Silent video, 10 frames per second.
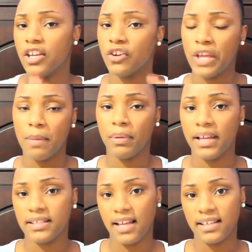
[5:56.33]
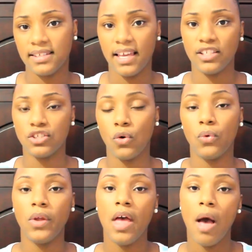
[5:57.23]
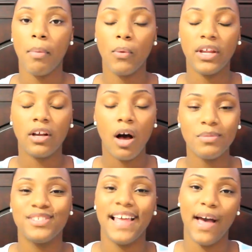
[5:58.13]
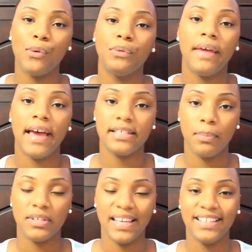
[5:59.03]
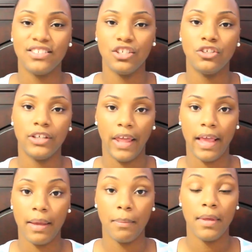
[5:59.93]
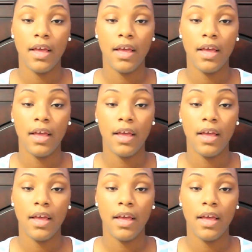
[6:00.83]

your game plan is not set in stone, but when it comes down as it pertains to your name,